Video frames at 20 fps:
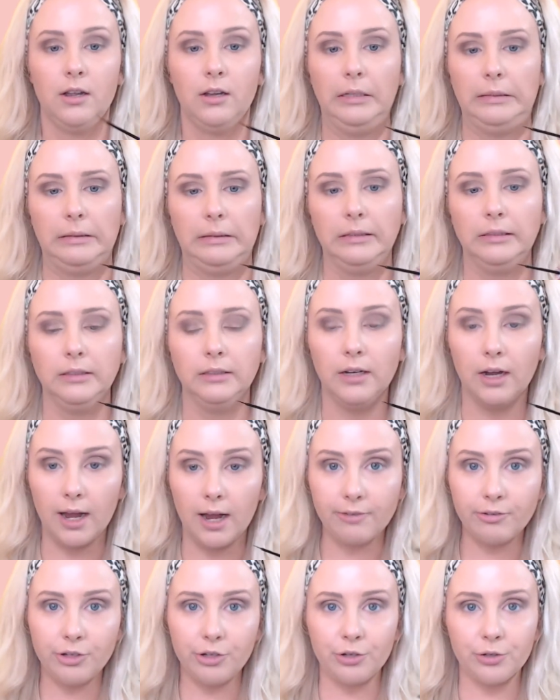Oh, I
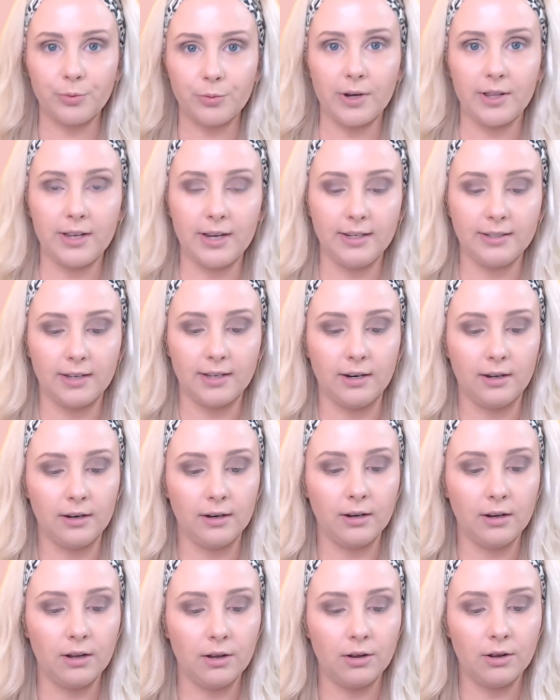haven't used one of these in a
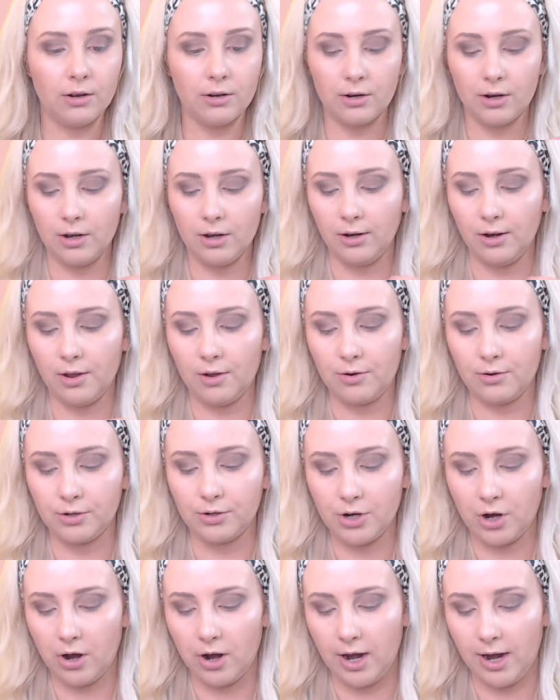long
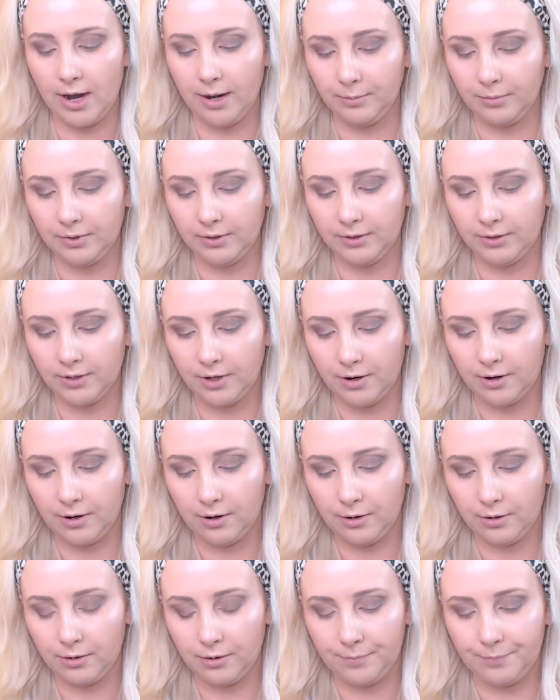time,
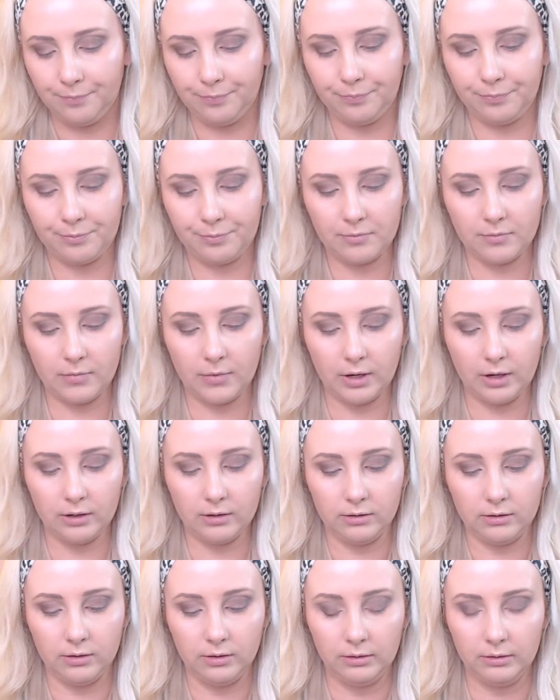so
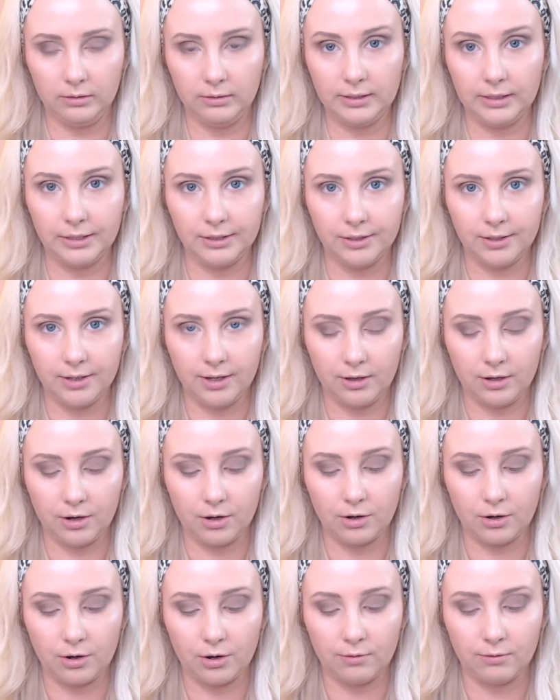this is either
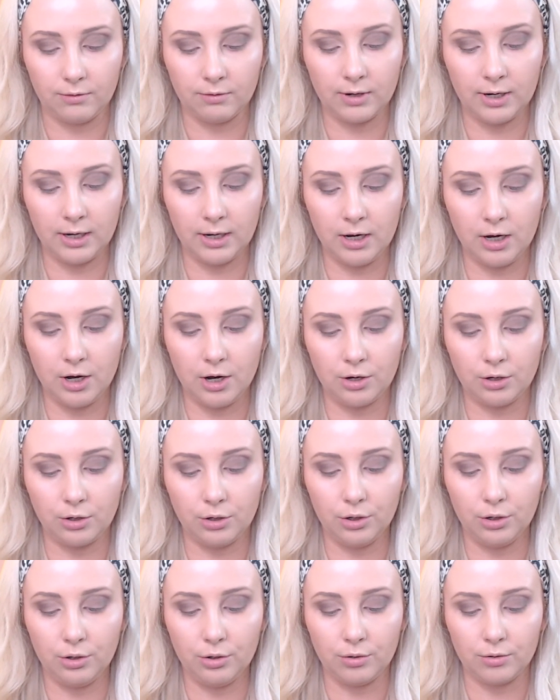going to go really
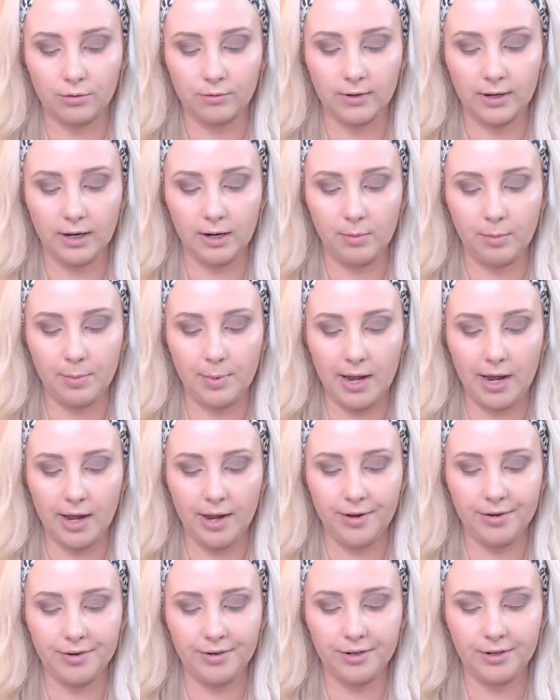good or really
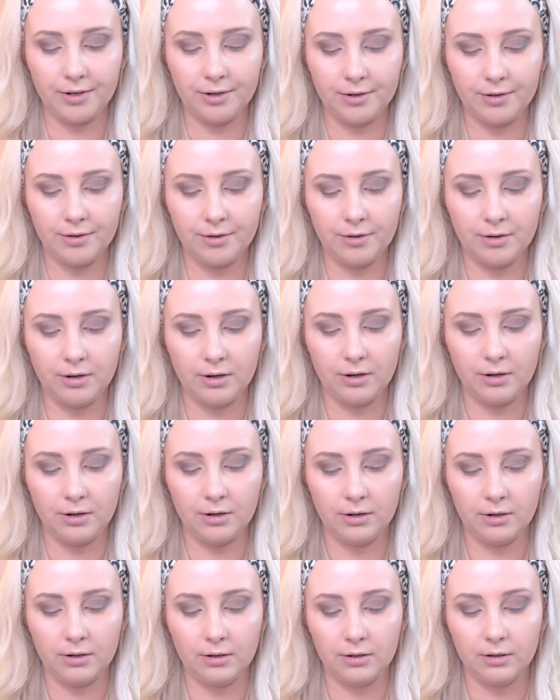bad.
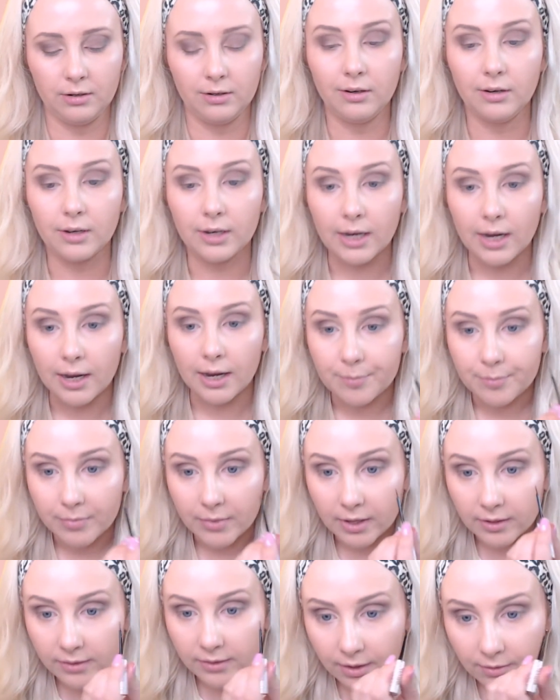Okay, let's give it